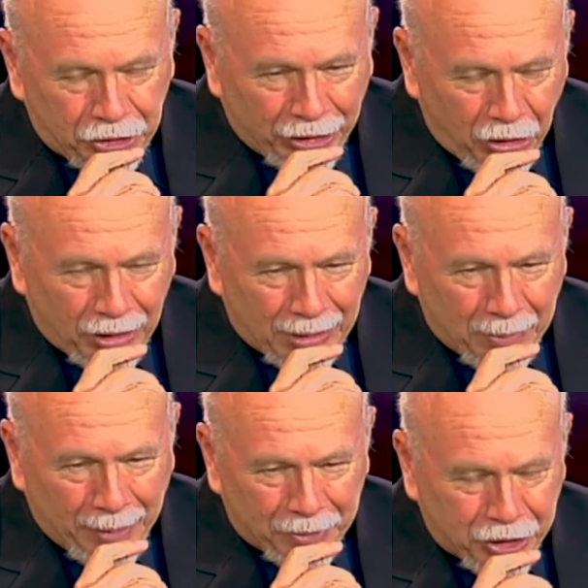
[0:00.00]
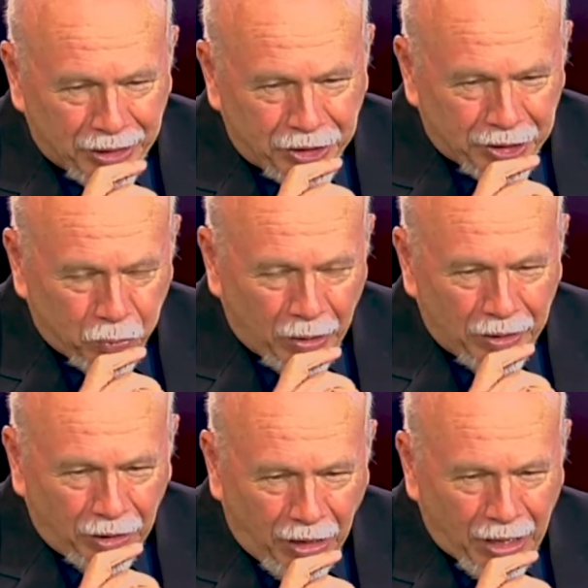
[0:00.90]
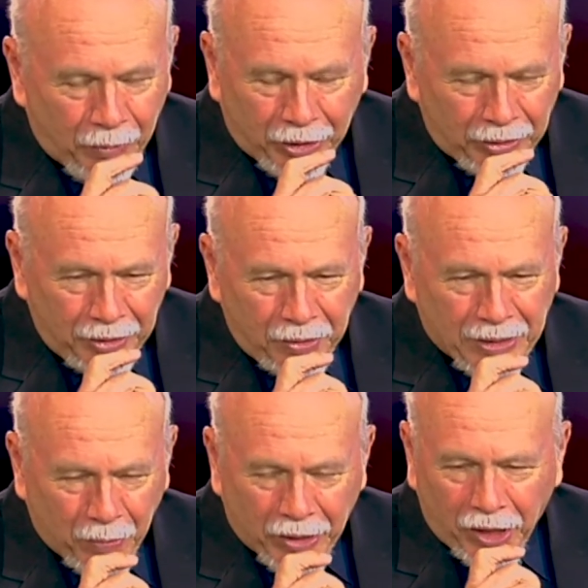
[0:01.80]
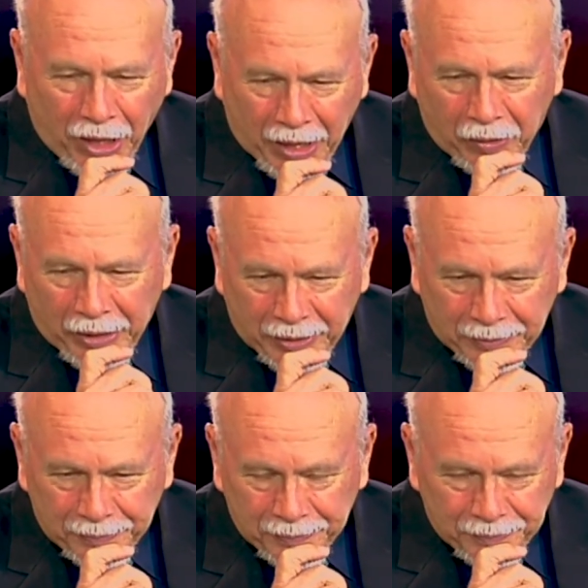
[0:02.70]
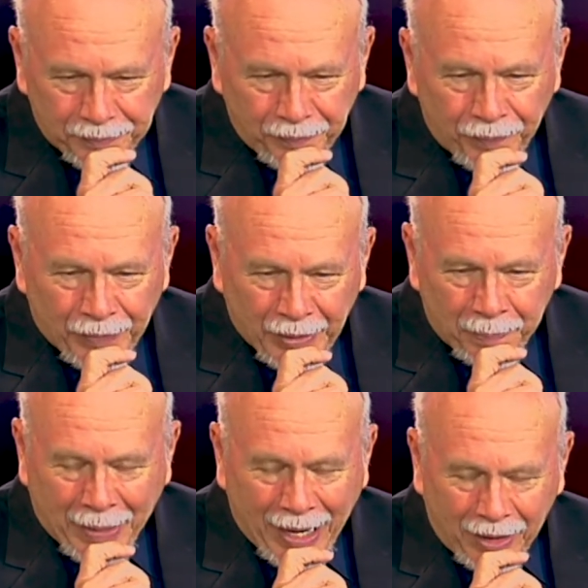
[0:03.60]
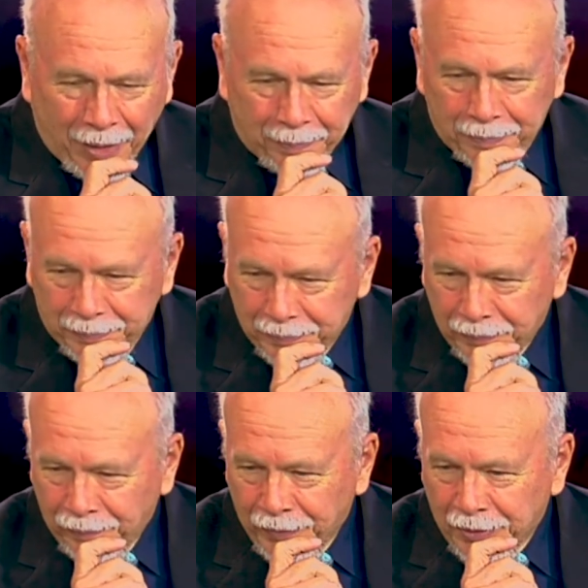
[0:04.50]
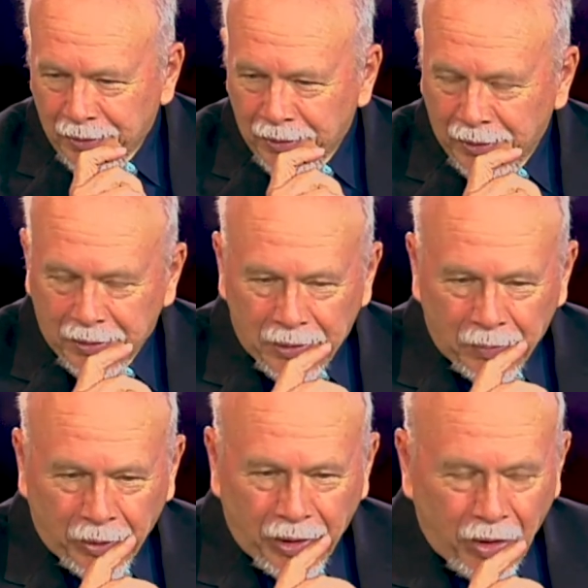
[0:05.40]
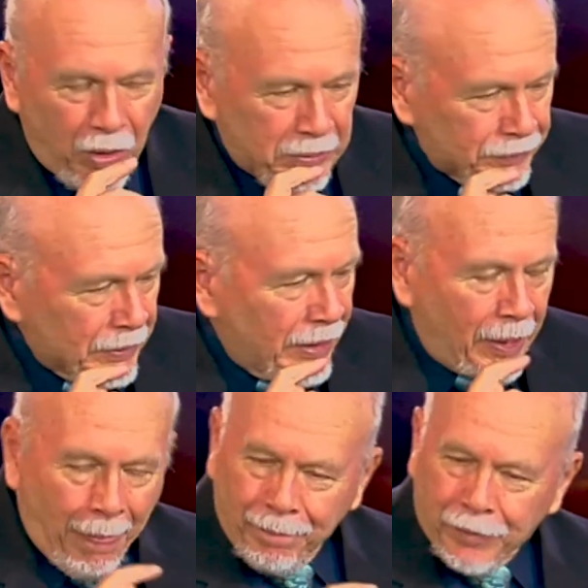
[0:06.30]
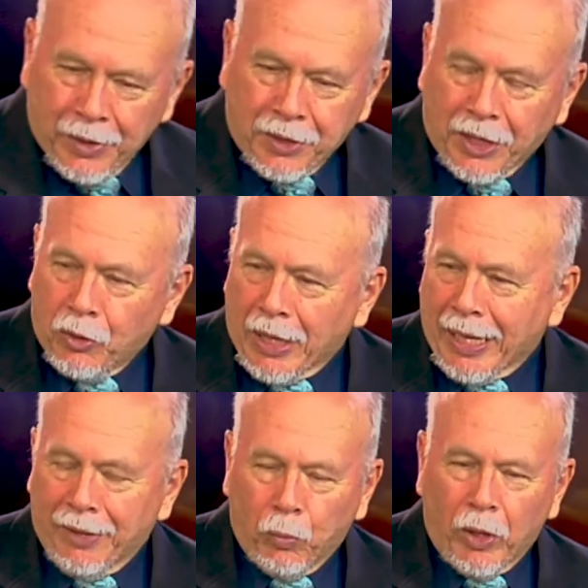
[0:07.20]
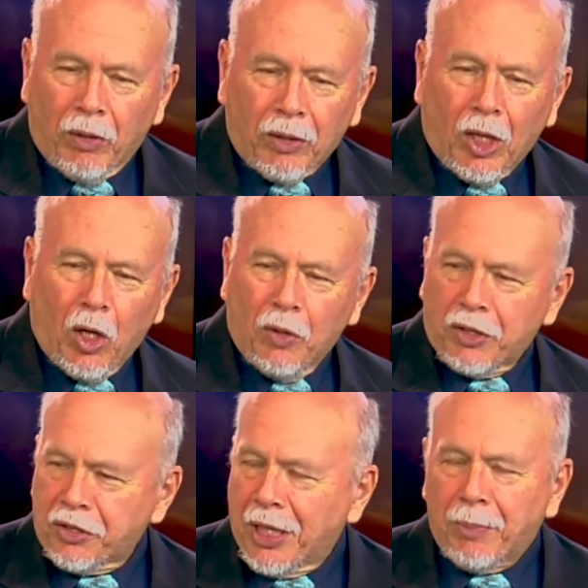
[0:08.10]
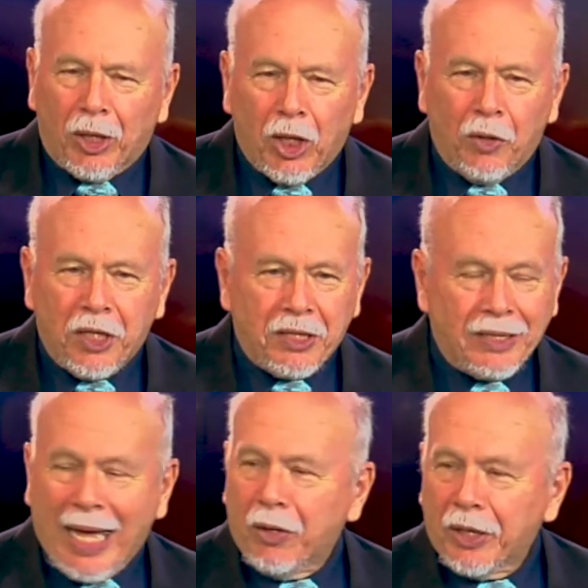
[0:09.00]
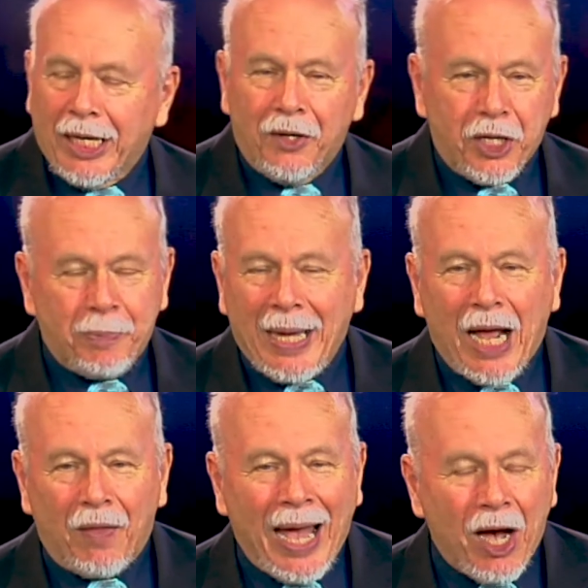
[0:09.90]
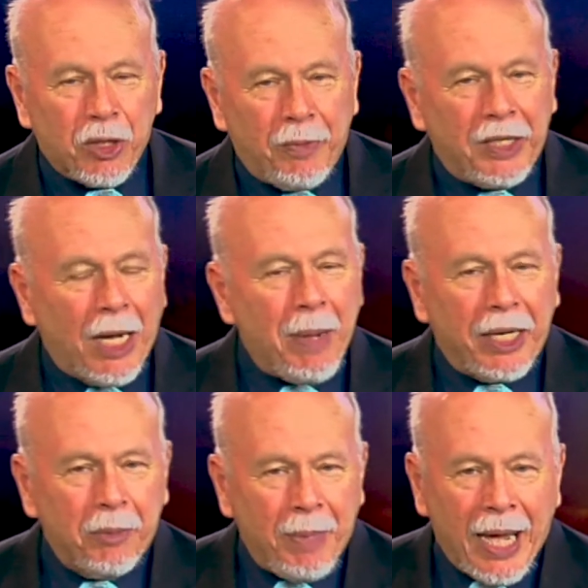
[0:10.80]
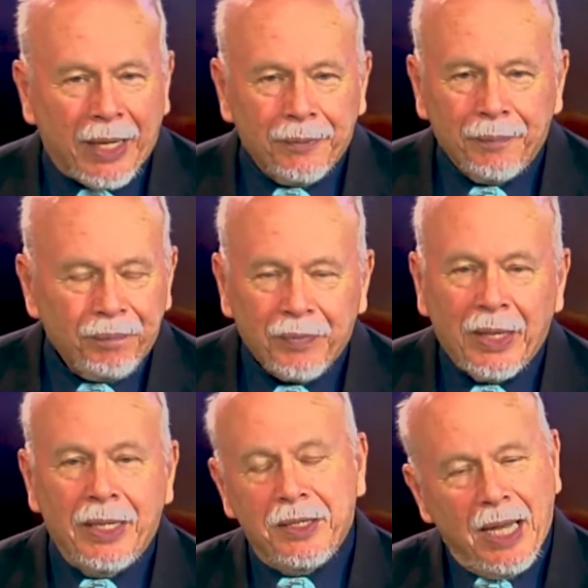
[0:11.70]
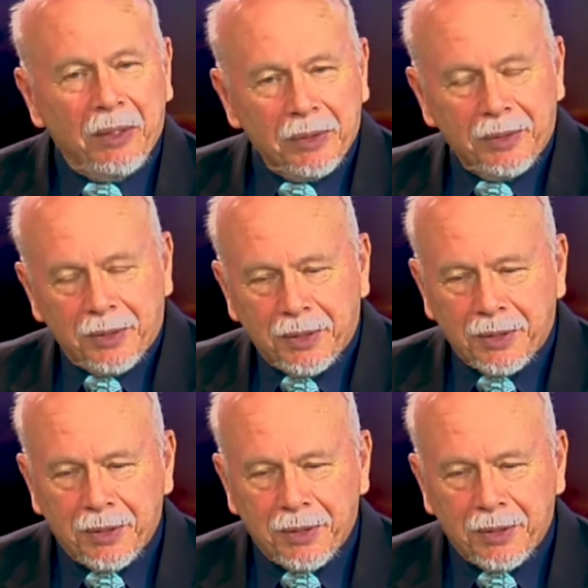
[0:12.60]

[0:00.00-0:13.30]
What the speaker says: She called him up and she had just won the lottery. Good news, I won the lottery. Pack up. He said, we're going to go. He says, you got to get winter clothes or summer clothes. She says, I don't care. Just be out of the house by the time I get back. He's out.